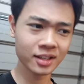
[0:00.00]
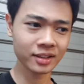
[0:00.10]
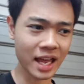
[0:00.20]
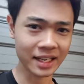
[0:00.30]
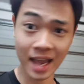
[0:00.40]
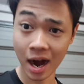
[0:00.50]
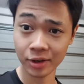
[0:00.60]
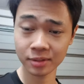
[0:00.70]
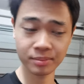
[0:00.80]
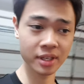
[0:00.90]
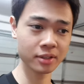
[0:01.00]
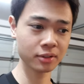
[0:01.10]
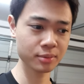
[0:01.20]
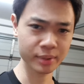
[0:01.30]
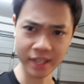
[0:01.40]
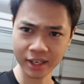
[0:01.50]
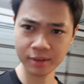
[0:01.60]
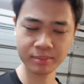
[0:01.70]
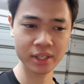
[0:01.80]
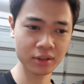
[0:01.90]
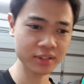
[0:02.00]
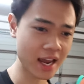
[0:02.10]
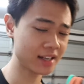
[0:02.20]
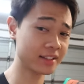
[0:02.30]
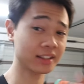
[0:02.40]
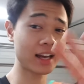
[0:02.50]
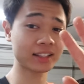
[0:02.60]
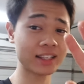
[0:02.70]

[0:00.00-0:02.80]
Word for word: like carrot peels, potato peels, anything like